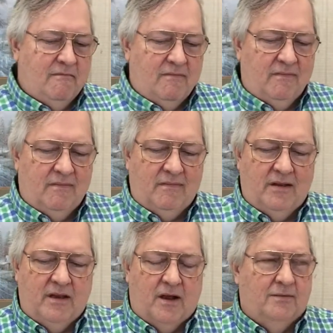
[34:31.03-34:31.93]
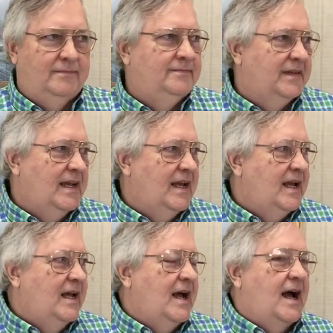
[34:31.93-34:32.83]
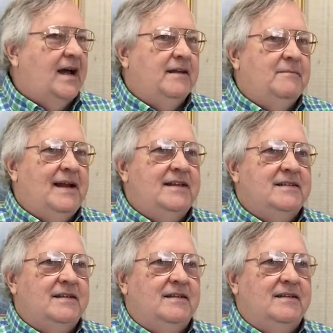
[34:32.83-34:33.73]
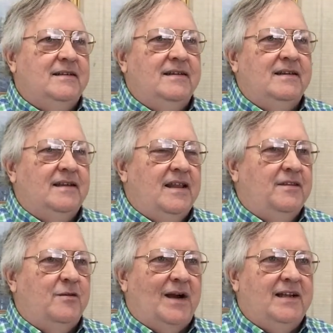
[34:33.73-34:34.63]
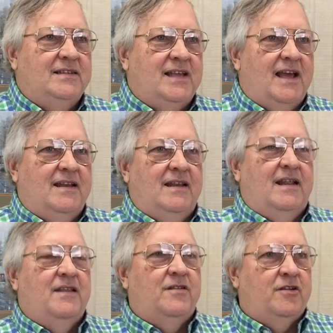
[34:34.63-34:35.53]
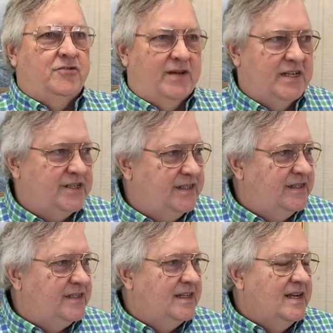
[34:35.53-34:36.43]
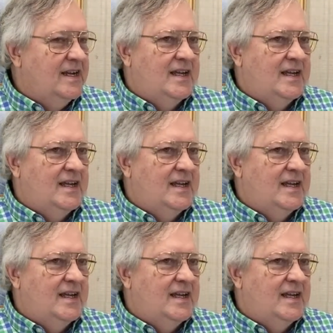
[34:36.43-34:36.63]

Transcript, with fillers: No. I'd imagine in their mindset and in their traditions,